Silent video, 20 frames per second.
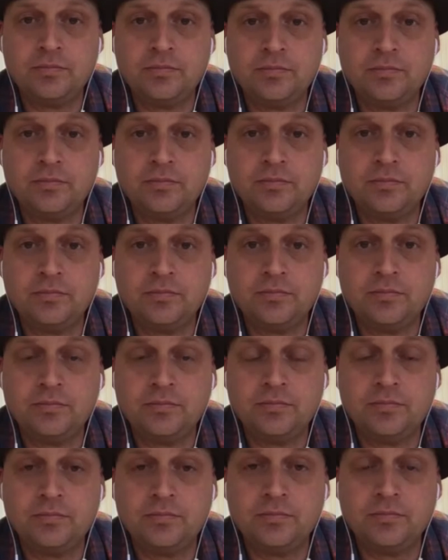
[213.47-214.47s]

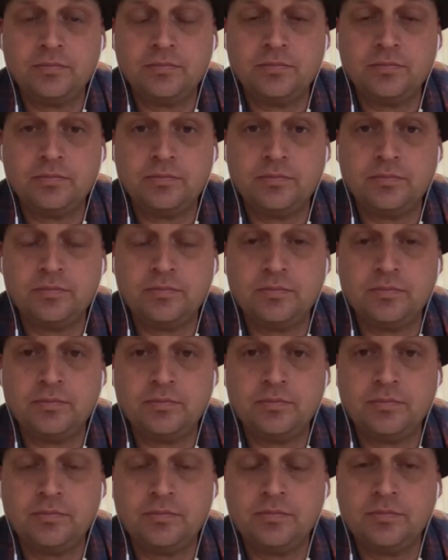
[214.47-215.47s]

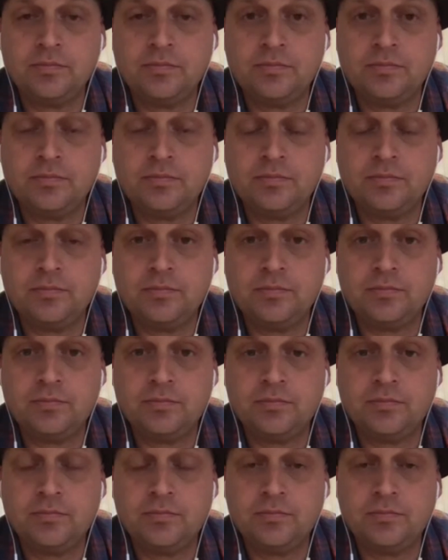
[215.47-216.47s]

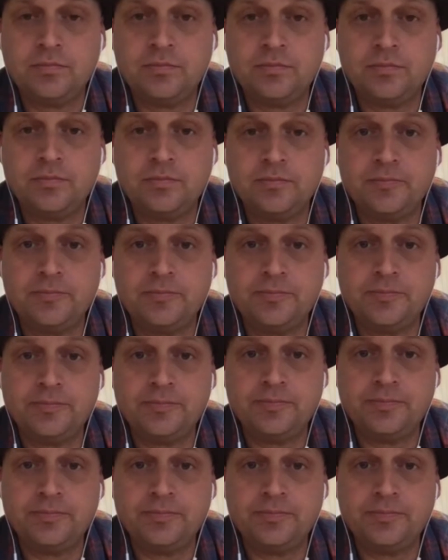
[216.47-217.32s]
This person isn't speaking.